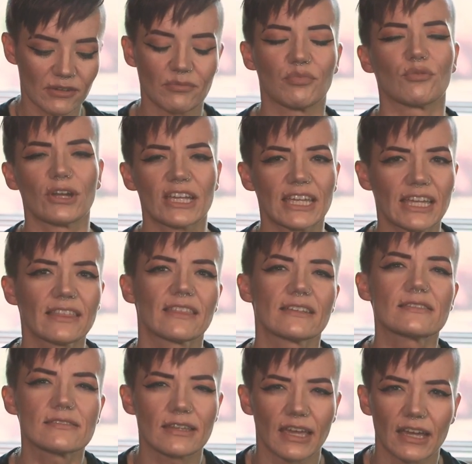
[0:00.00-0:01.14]
of breaking
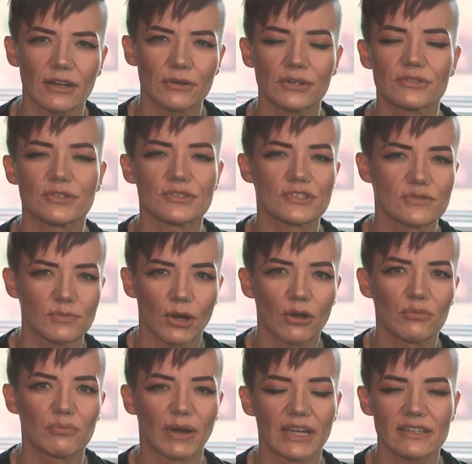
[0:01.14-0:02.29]
this down into small
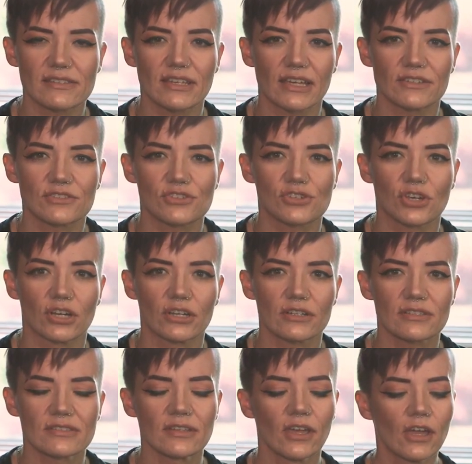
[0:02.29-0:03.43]
bite-sized
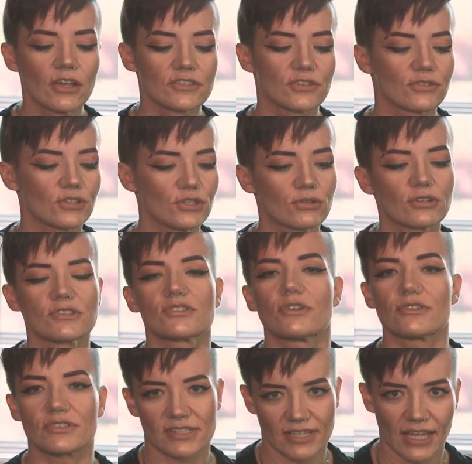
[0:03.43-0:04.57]
chunks so that you can
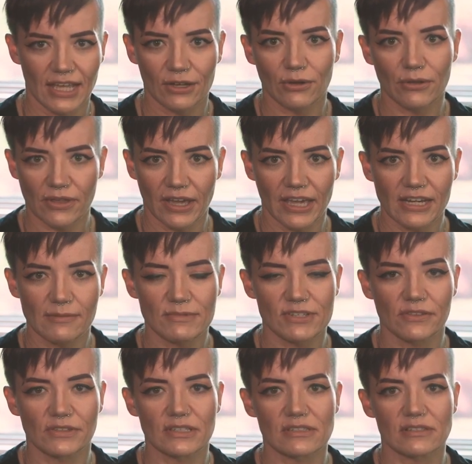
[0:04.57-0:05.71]
start to tackle the items
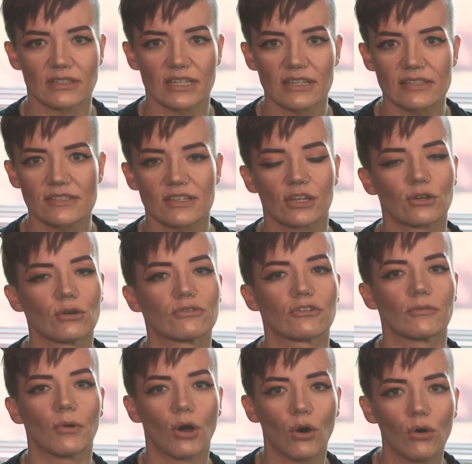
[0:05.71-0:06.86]
on this list and go
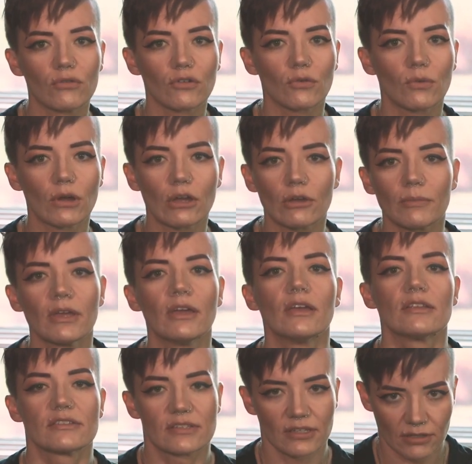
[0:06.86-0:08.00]
from overwhelm
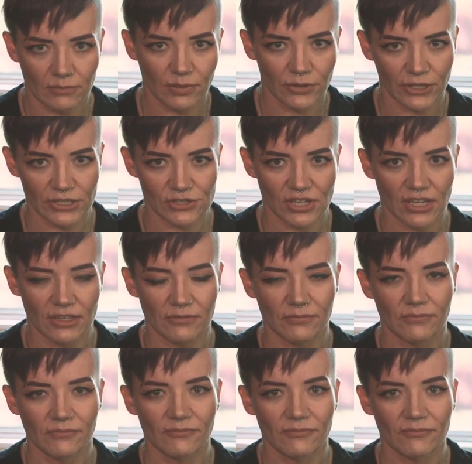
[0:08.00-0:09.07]
to completion.